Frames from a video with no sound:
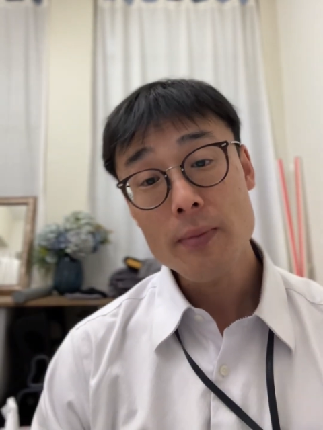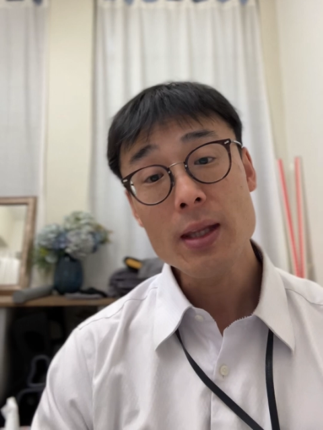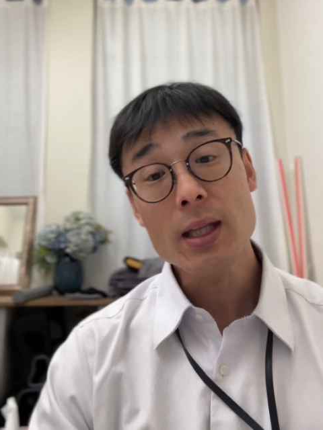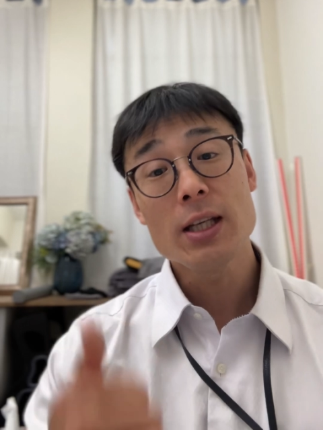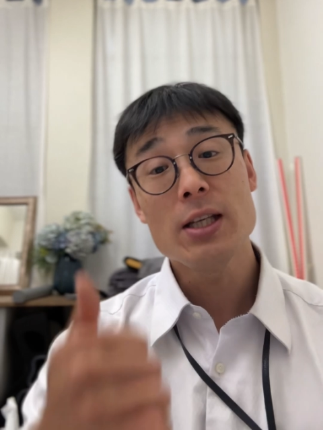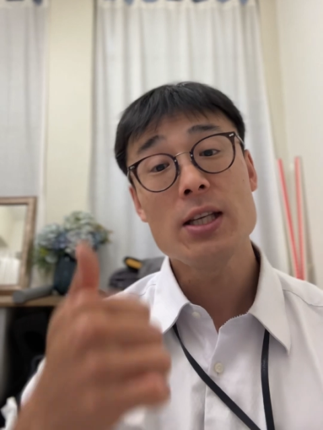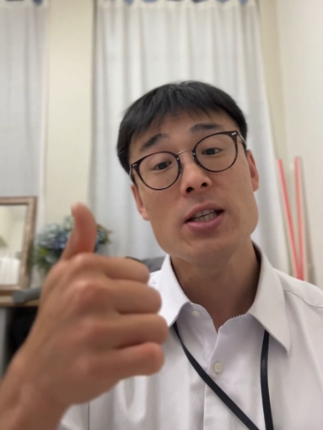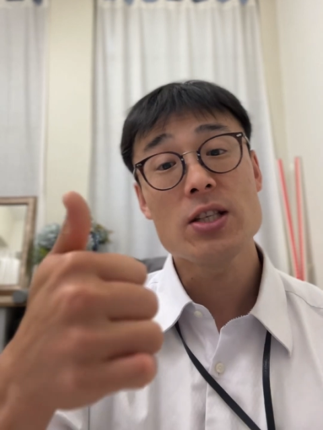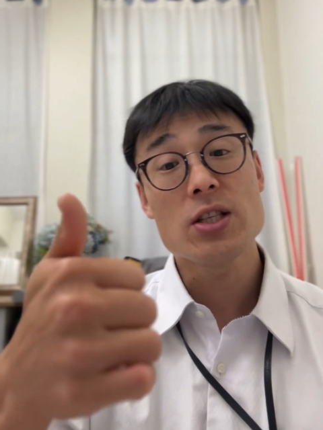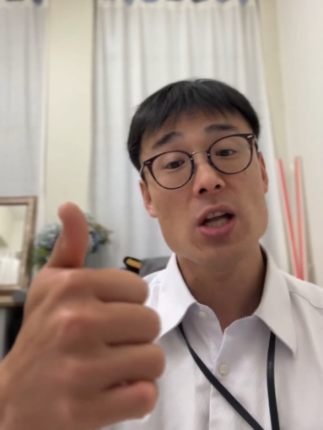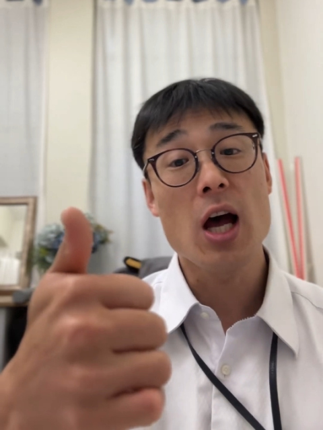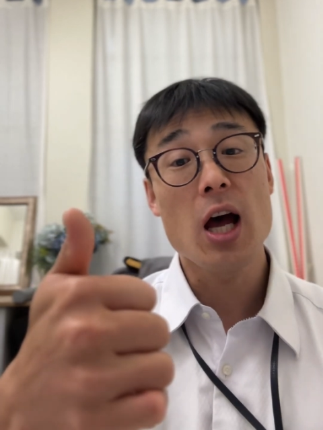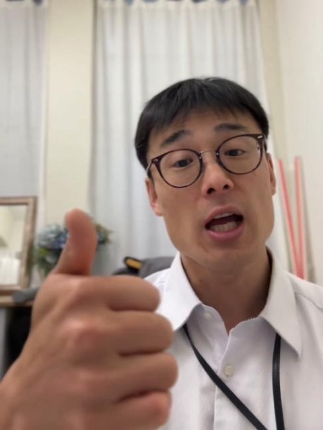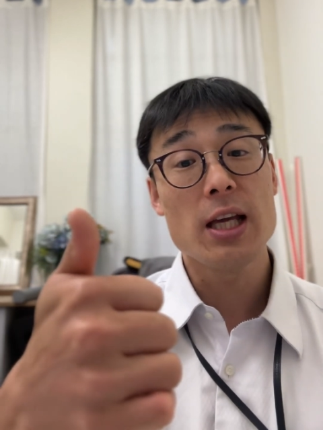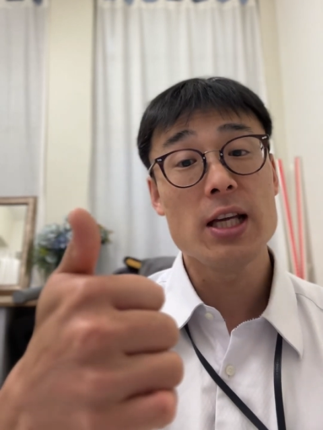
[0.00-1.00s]

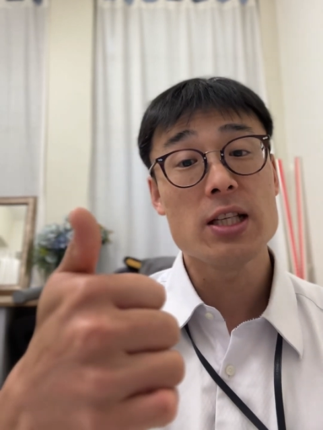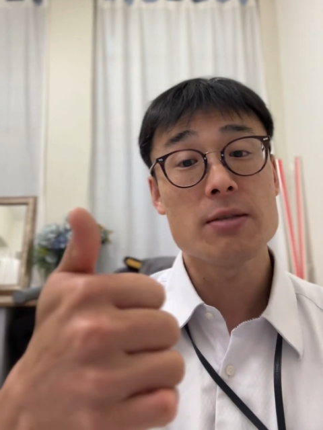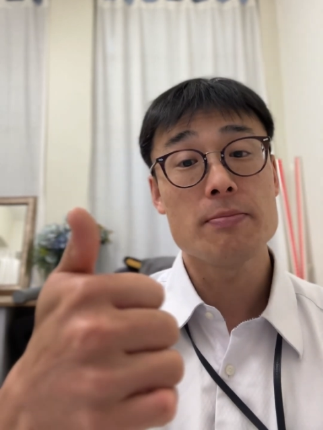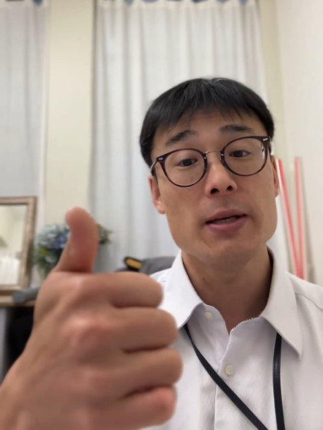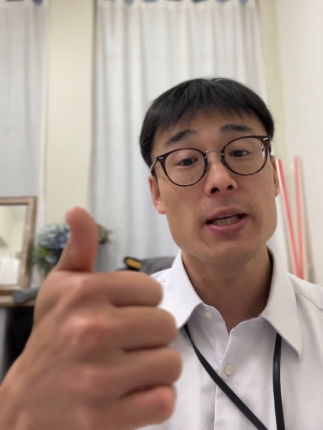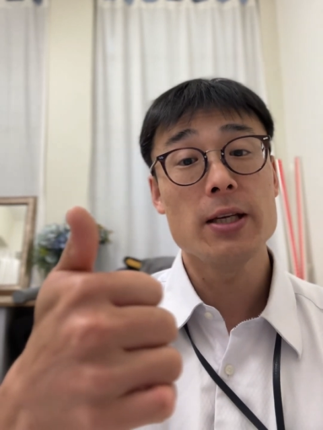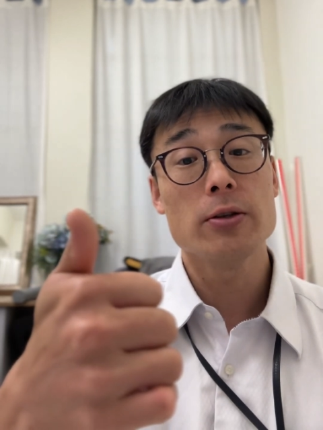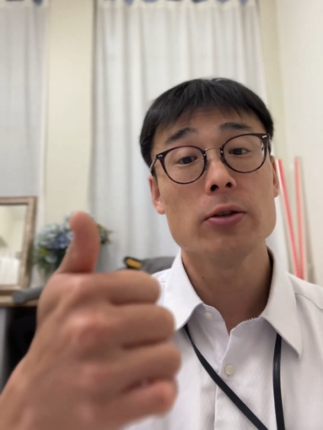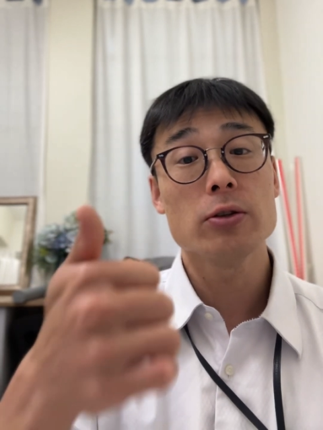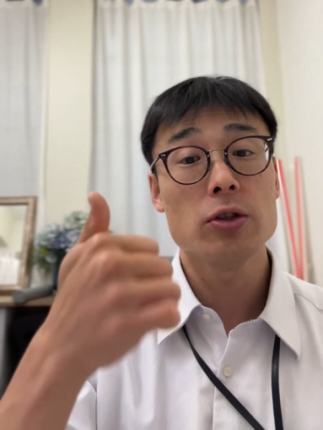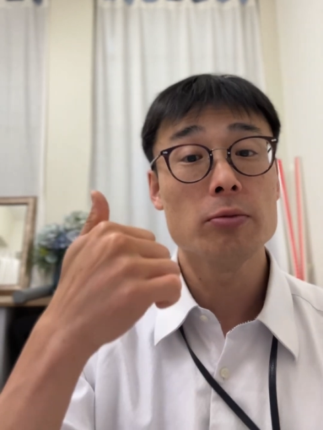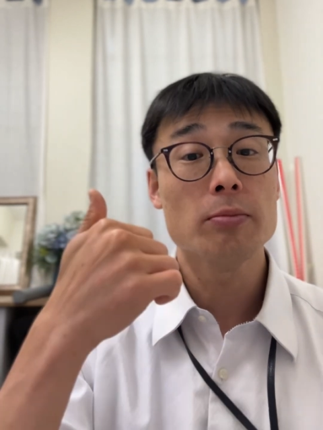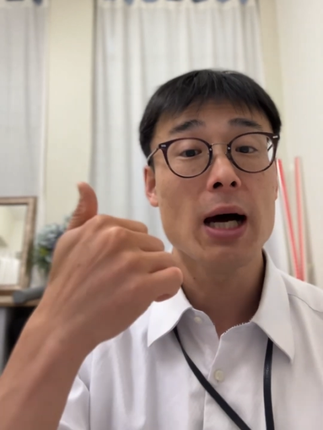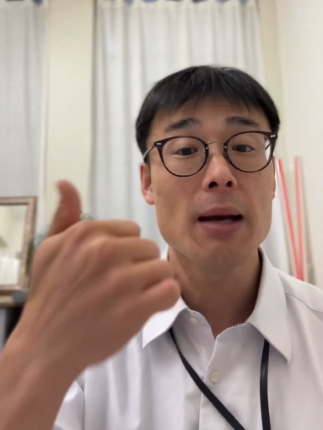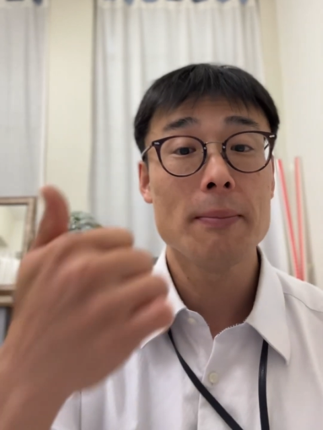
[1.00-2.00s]
Each meal you
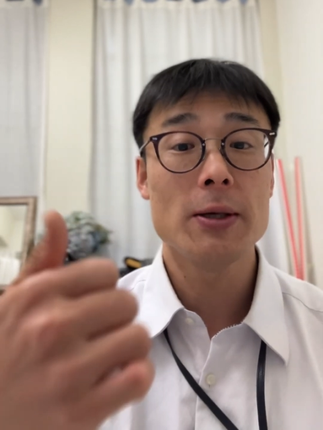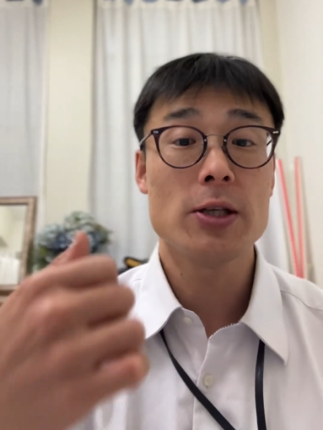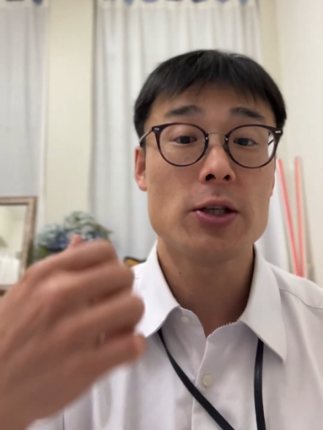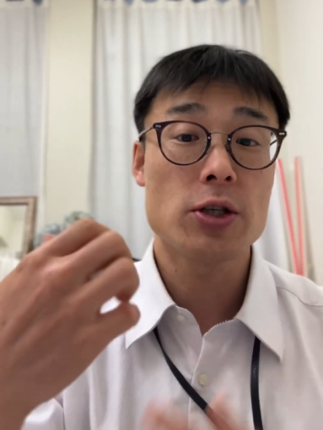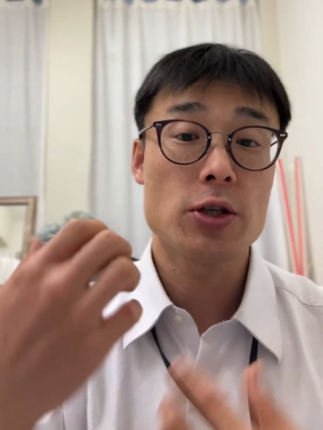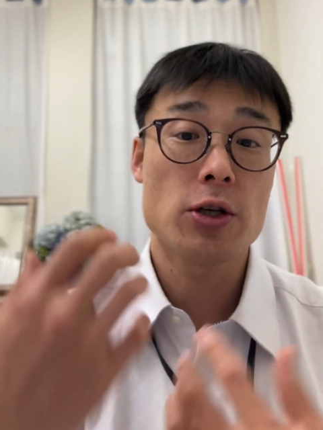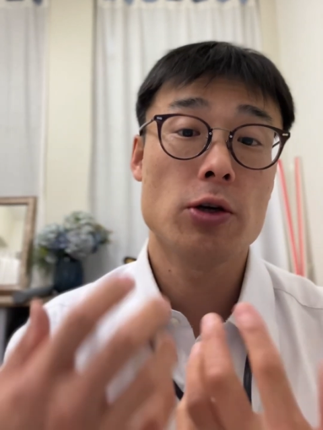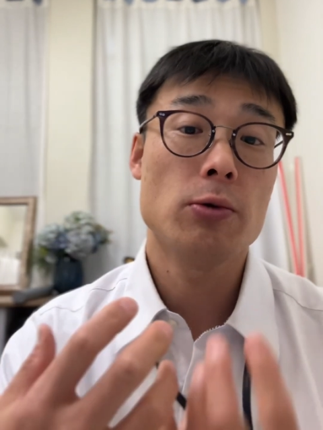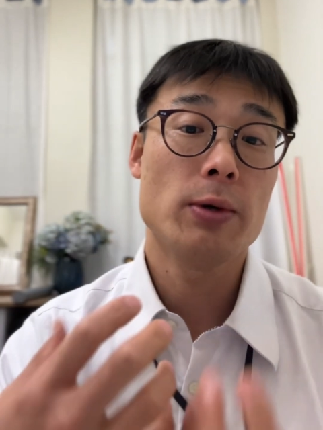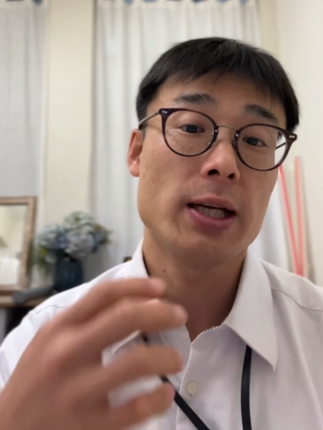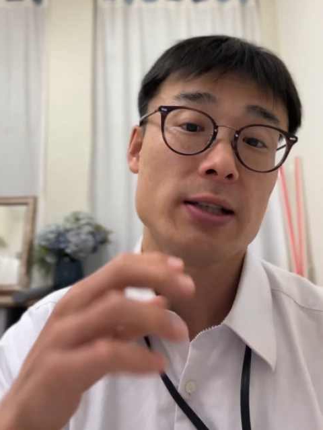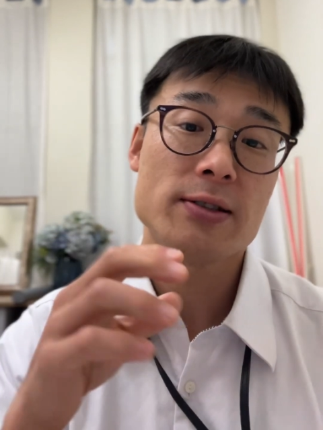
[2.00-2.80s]
might be chewing,